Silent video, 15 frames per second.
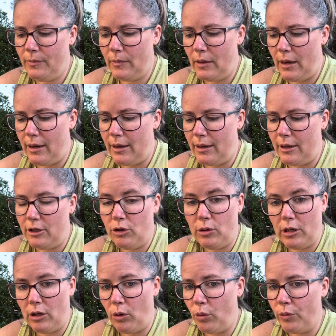
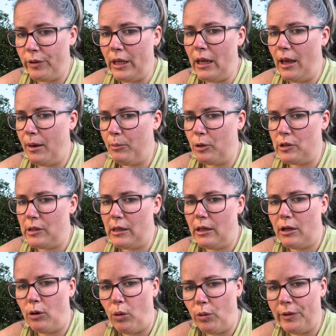A person
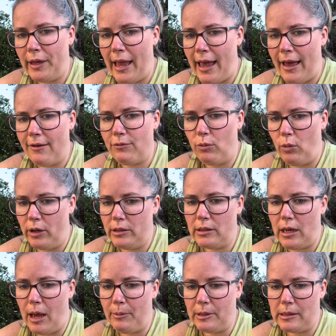can only have one
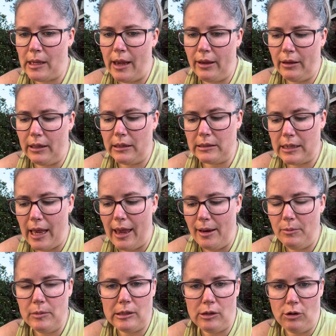domicile at a
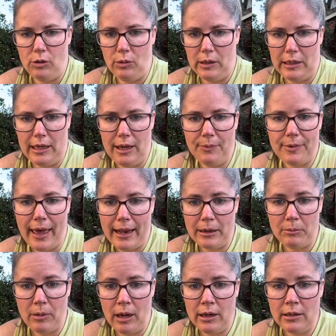time, so you want to keep that
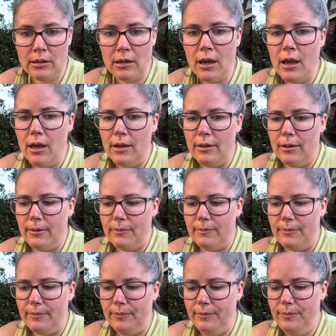in mind.
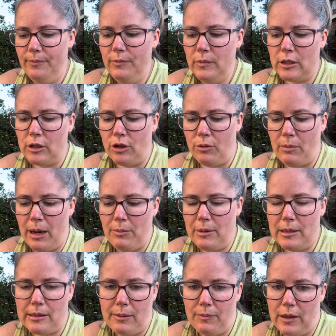So there might be
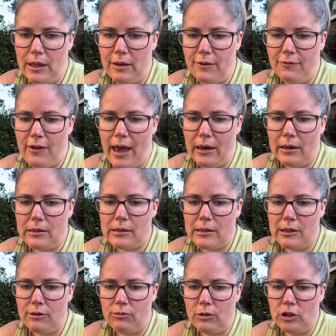something in the facts
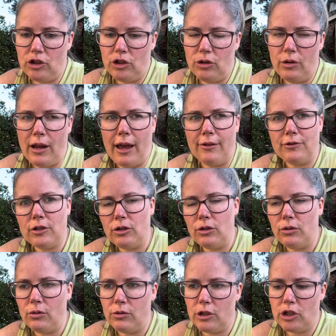in which you'd have
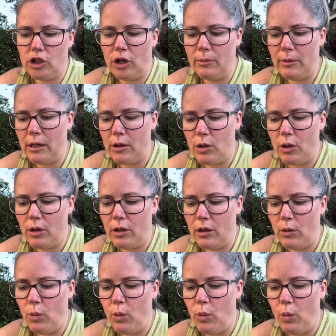to determine
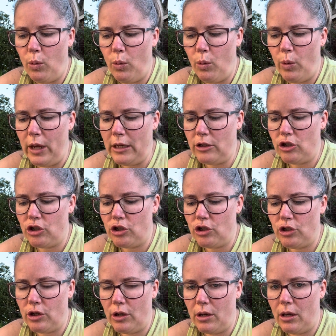
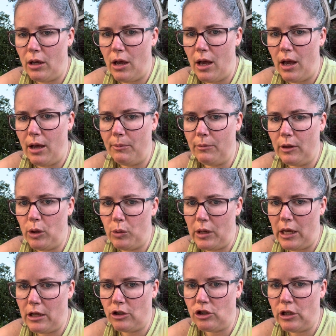which
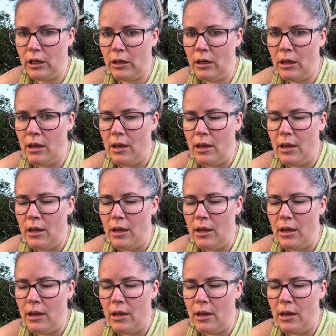location